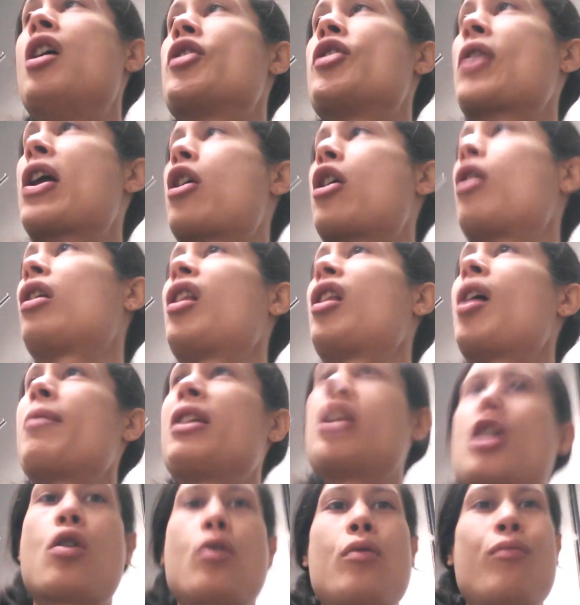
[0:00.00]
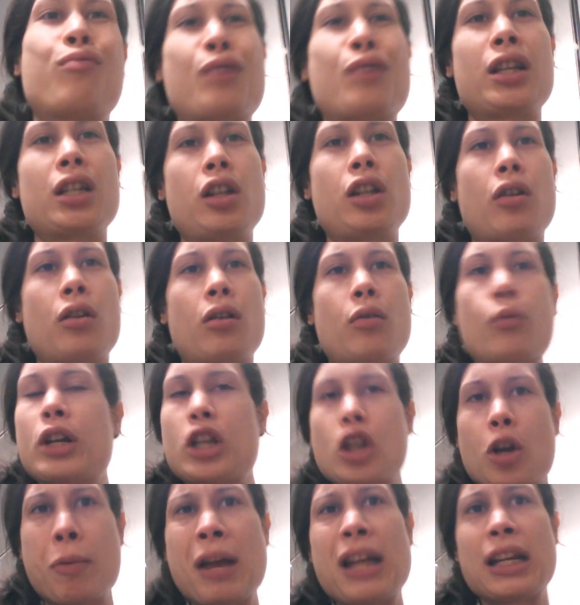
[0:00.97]
So I don't know, let me know what
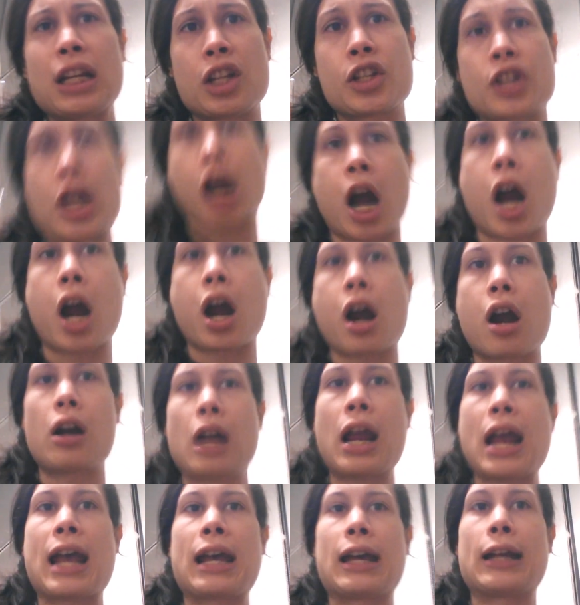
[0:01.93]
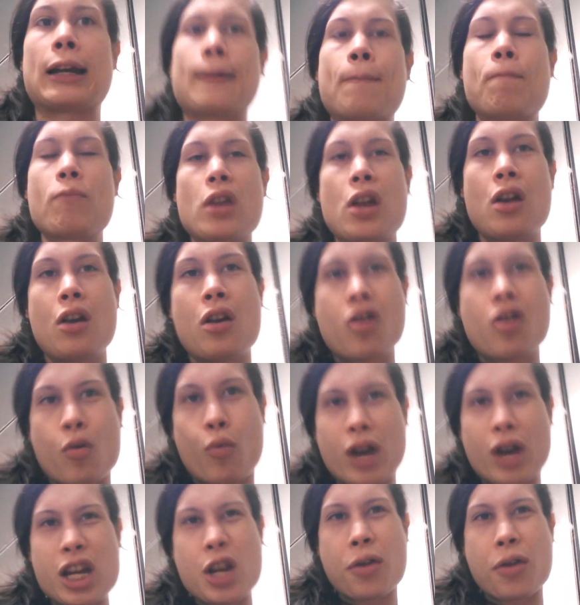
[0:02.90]
your opinions are and
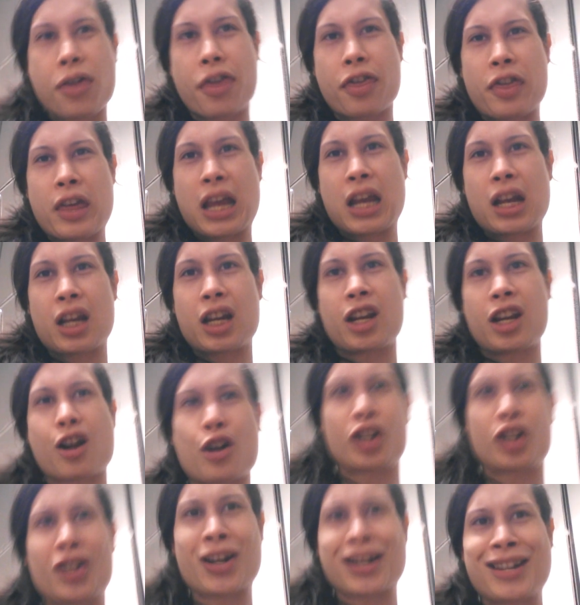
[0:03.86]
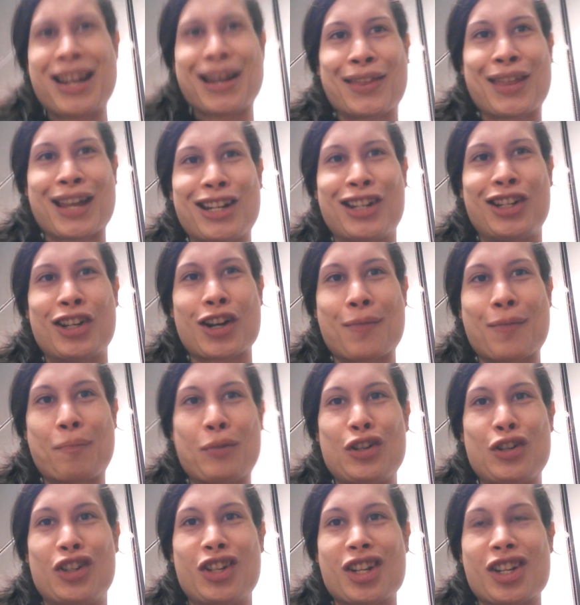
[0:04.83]
what you think. You know, should I take that
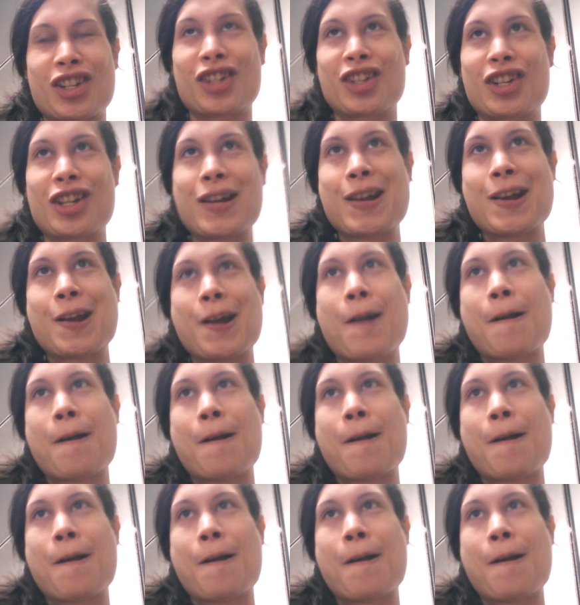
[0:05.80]
jump and just